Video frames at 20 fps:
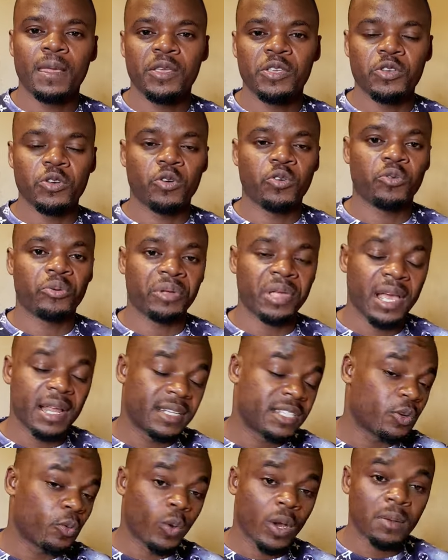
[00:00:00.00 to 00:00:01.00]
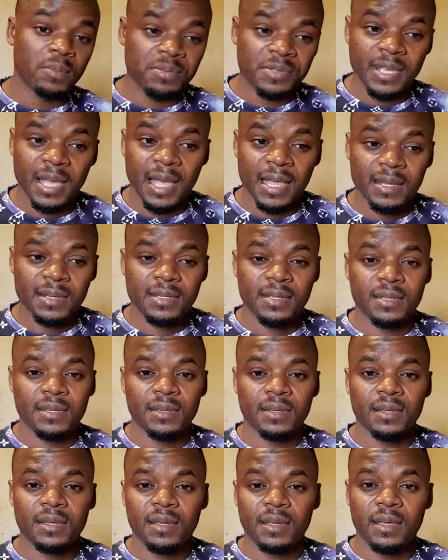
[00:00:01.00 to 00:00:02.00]
you create a website,
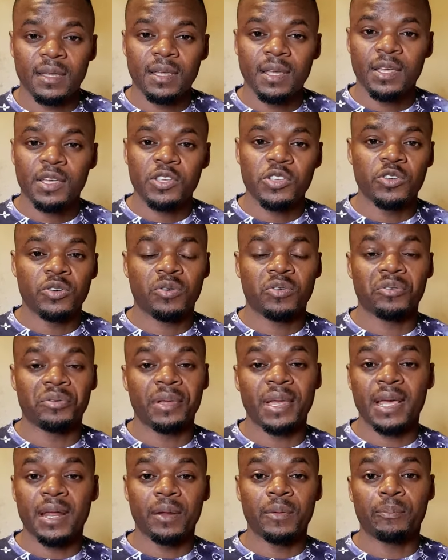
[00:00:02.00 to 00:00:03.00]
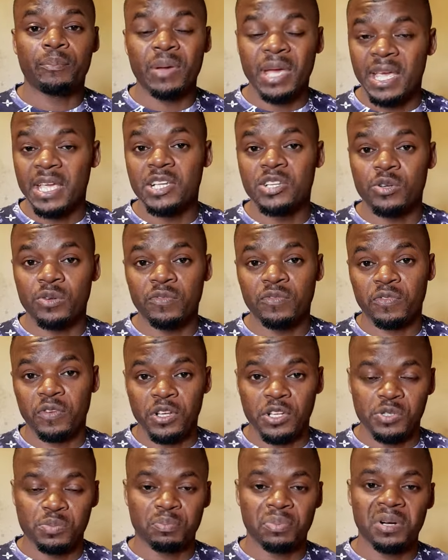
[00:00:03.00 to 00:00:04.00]
you create a page on
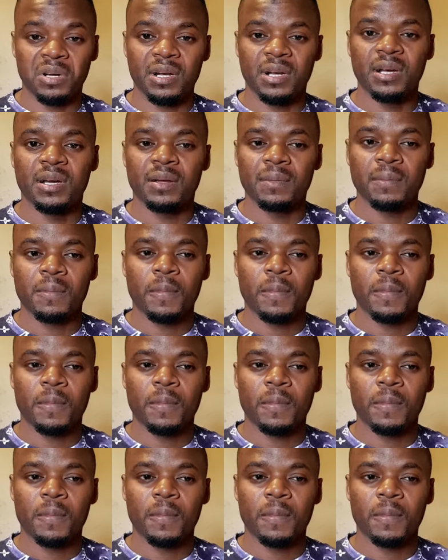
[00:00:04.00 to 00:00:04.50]
Facebook,